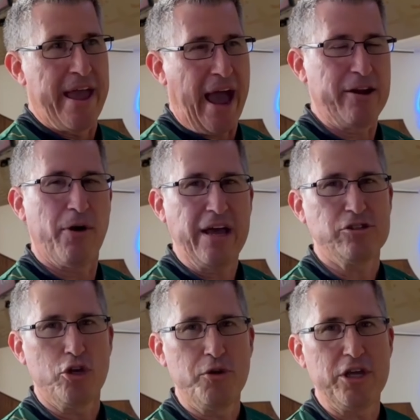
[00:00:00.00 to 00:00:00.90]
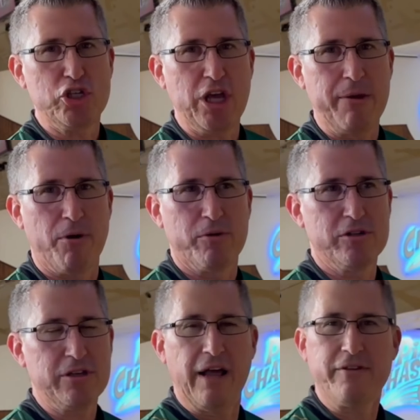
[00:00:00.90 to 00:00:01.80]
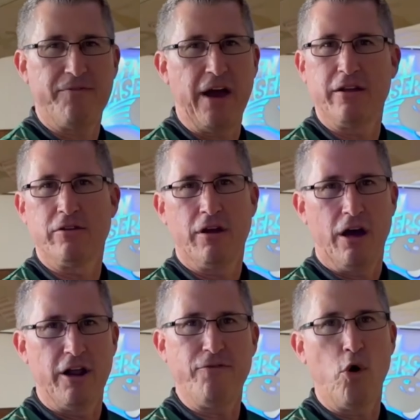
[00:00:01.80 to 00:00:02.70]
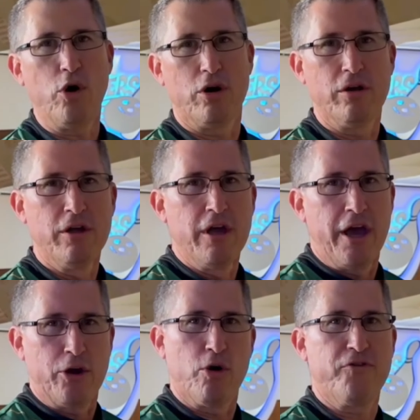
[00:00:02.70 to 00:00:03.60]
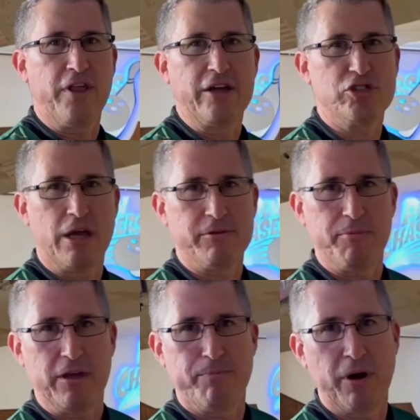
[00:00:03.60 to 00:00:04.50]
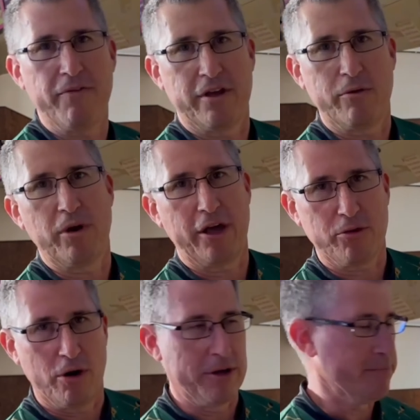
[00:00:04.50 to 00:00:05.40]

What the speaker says: I know it has a unique shape, but we're just gonna have to find enough oil in order for that shape to be prevalent when I throw it.